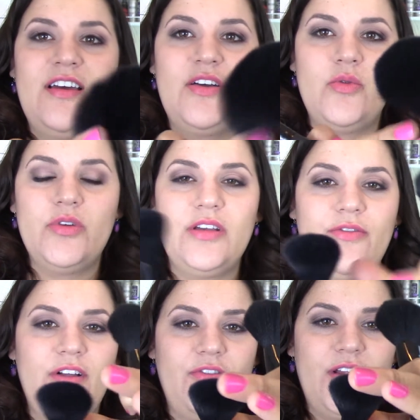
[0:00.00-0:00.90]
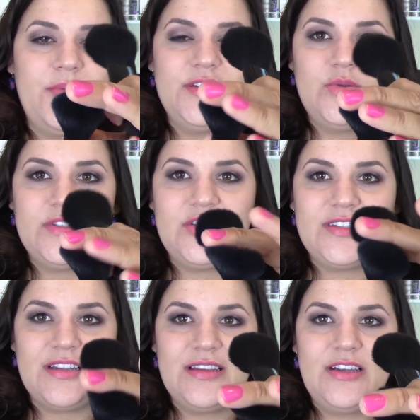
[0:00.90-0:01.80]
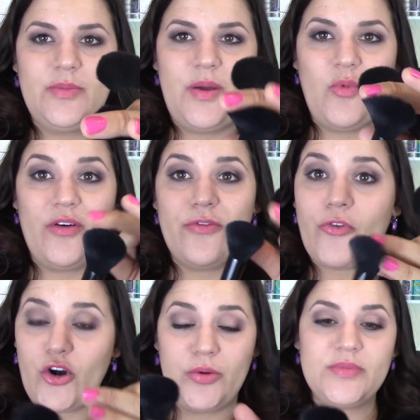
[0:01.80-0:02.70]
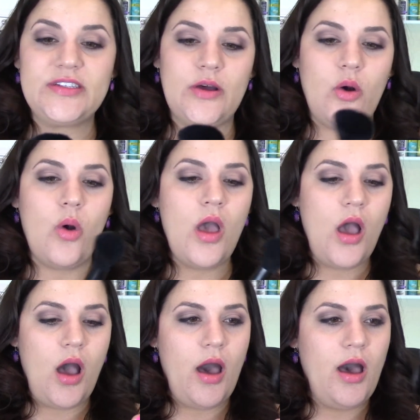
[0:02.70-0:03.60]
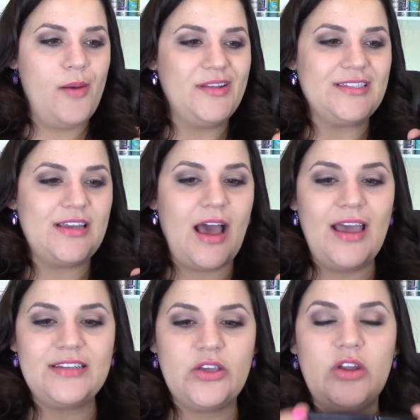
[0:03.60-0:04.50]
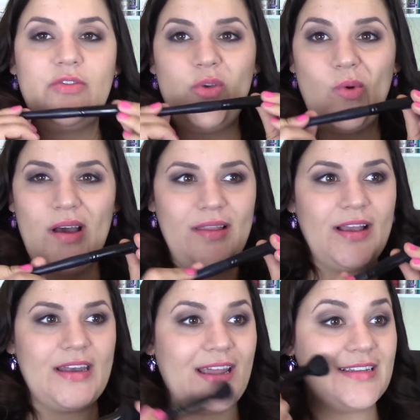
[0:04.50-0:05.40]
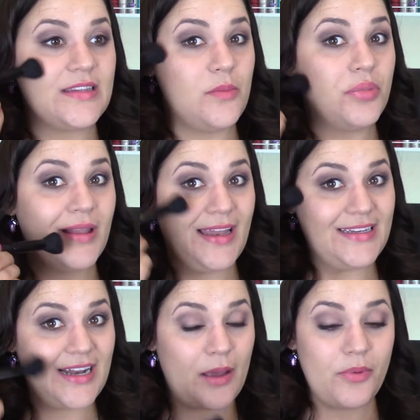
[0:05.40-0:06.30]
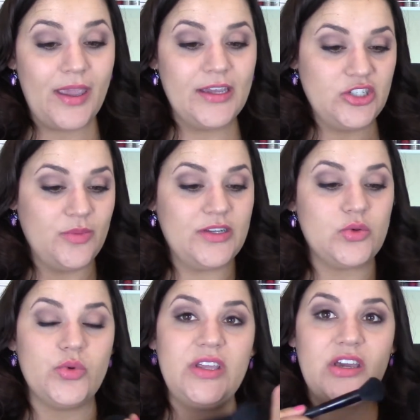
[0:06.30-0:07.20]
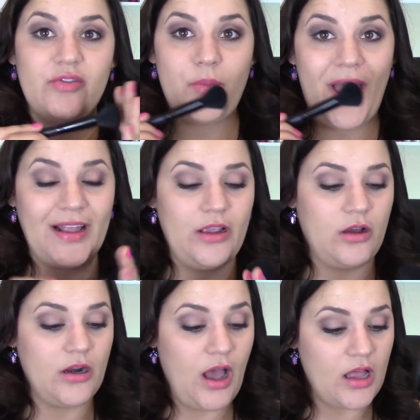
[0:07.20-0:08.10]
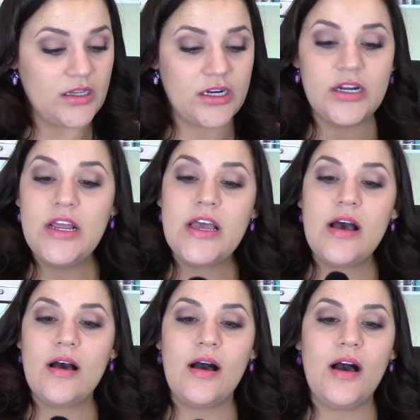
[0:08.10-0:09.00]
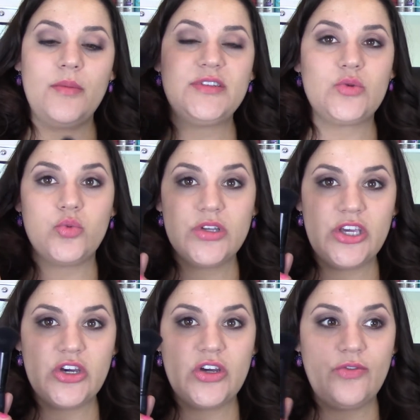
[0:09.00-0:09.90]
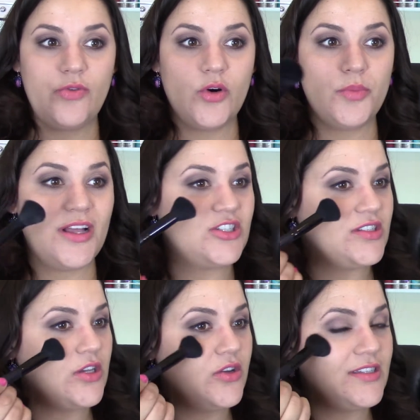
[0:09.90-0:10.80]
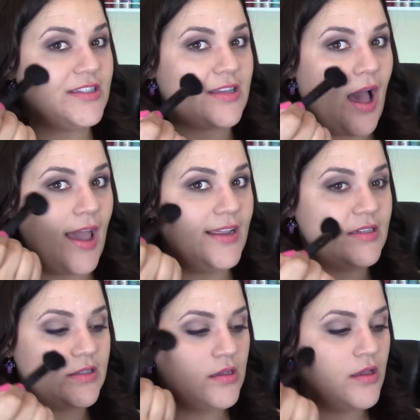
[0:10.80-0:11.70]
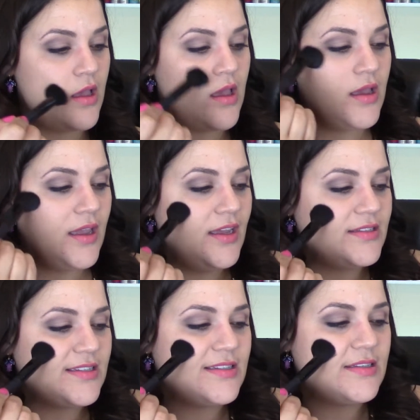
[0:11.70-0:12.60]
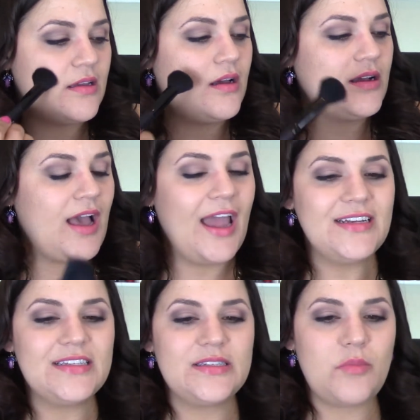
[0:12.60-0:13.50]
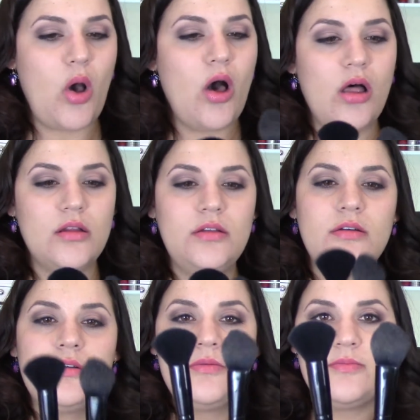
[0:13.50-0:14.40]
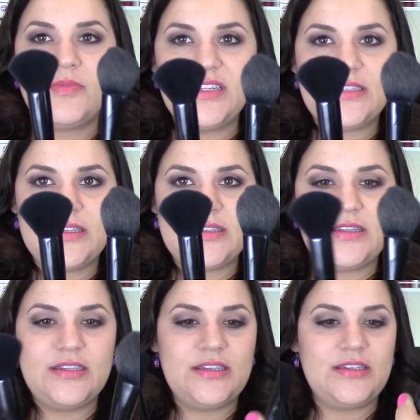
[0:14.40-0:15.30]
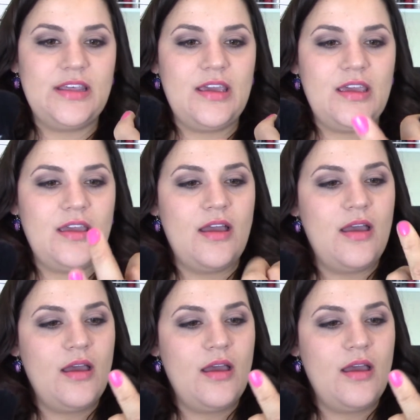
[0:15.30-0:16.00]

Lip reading: really fluff it up. This one's just a little bit more firm. So it's not as good if you want like a nicely blended application, but it's really good for packing on color. It's really good for blush. It's a good size. It's kind of small. This is the